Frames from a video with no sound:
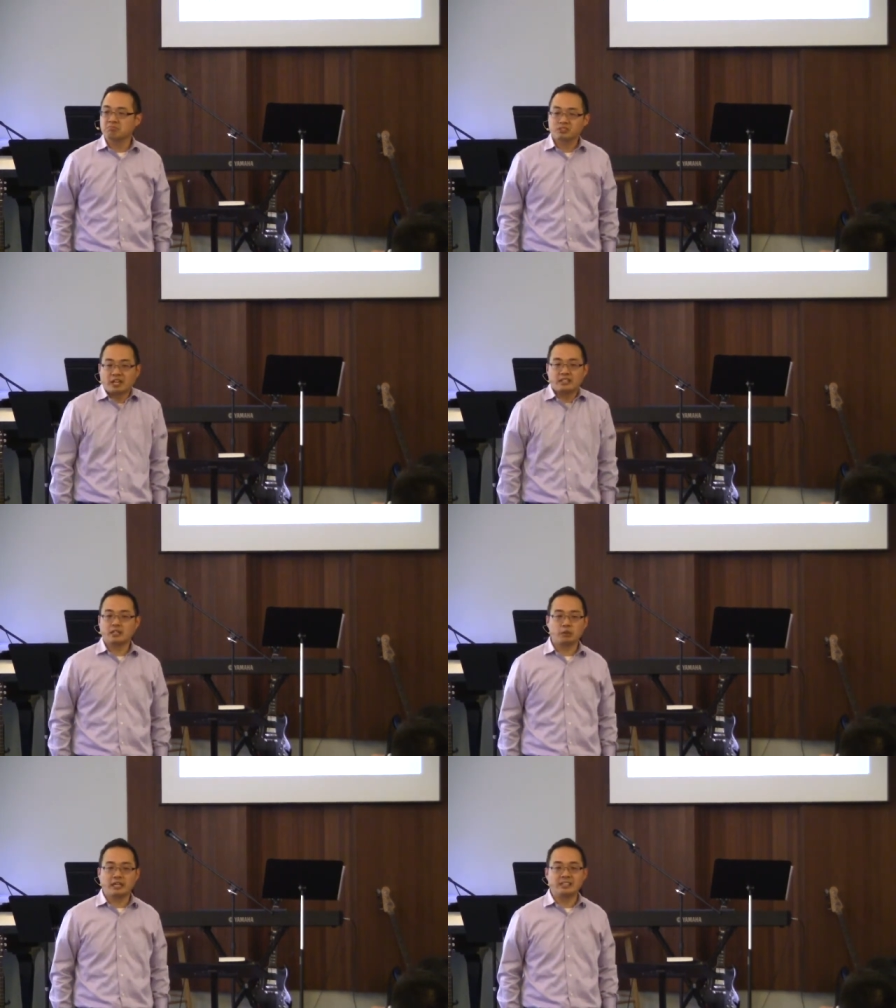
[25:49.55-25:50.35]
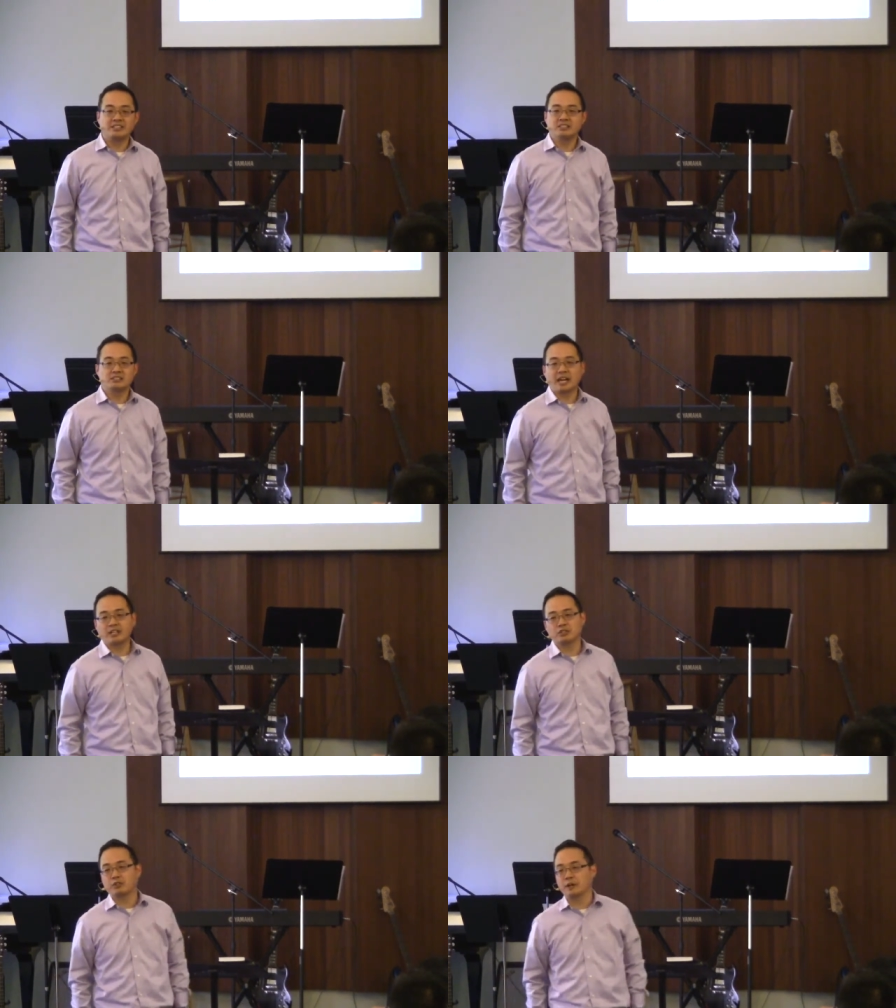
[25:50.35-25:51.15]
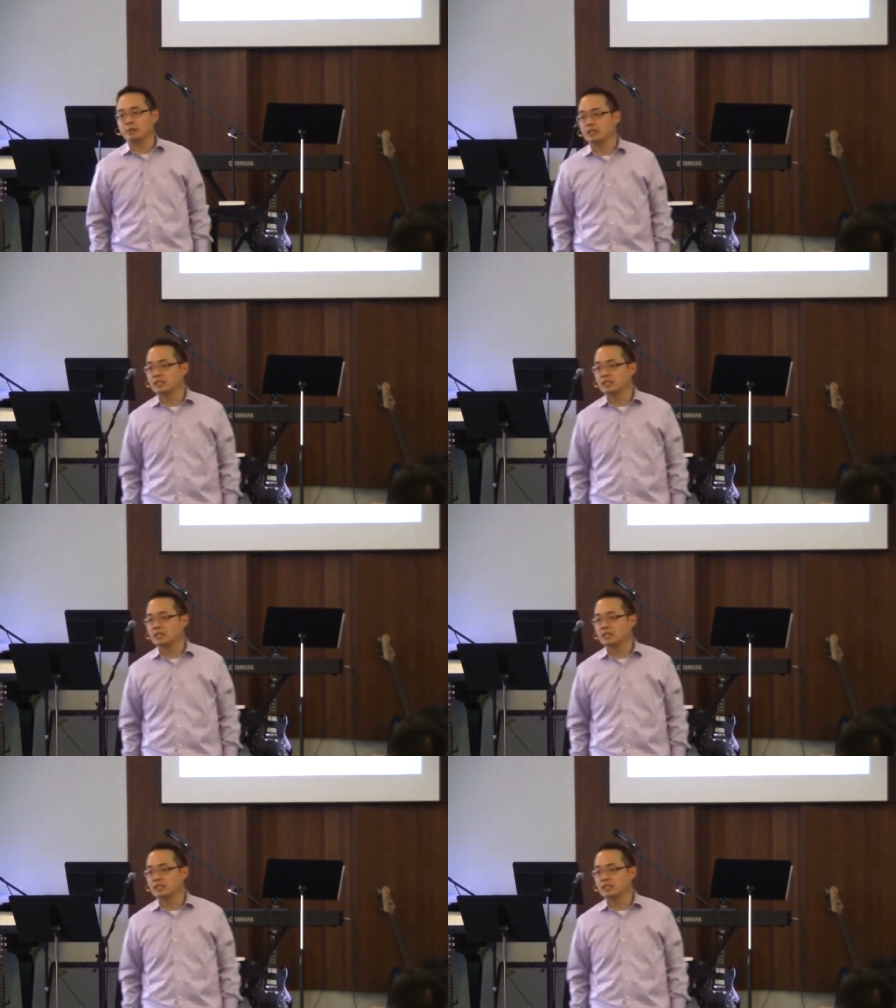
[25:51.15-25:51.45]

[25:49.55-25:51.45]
It's not that great. It didn't satisfy me.